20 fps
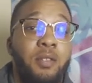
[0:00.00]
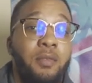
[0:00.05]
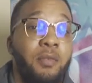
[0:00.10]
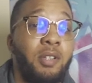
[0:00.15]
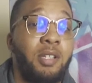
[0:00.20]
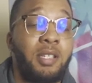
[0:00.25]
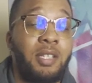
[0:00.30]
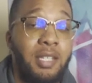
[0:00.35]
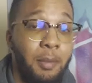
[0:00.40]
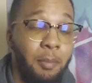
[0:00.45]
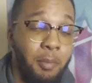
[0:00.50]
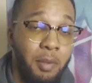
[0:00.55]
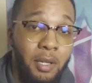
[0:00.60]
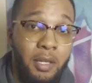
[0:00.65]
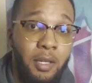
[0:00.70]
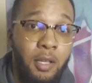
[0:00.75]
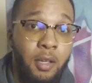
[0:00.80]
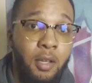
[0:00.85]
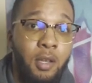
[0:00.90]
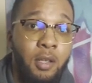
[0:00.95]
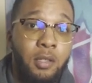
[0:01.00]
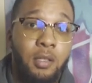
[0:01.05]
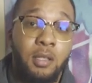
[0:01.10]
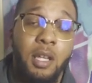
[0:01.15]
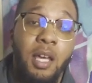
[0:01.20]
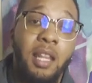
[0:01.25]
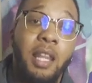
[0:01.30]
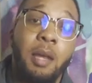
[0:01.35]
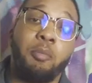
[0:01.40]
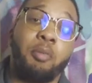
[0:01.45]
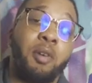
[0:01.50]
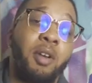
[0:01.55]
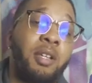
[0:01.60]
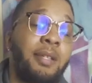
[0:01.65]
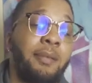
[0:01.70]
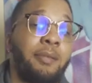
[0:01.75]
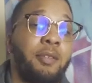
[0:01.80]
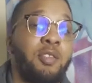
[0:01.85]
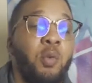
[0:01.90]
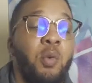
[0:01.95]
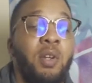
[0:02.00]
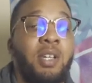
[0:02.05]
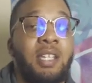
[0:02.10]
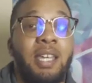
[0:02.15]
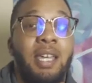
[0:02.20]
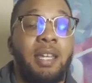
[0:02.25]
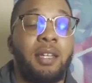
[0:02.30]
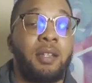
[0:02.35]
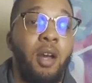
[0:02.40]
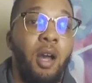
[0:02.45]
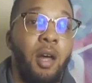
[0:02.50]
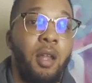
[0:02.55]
for shipping. So now that brings up to $28.